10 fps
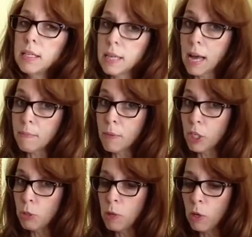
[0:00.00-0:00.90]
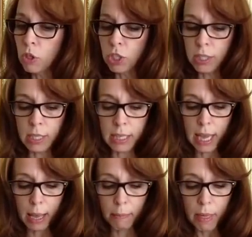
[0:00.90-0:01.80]
not much milk, just a
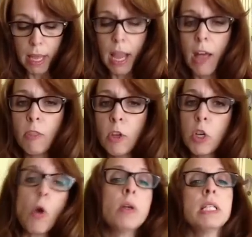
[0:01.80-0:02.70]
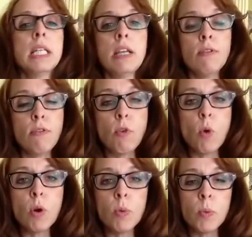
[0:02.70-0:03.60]
dab, and then you're going to need
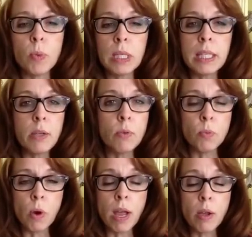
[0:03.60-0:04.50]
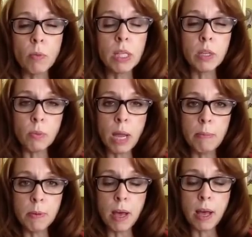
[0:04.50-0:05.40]
4 really
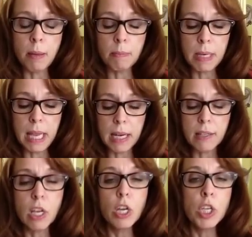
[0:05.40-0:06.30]
ripe bananas.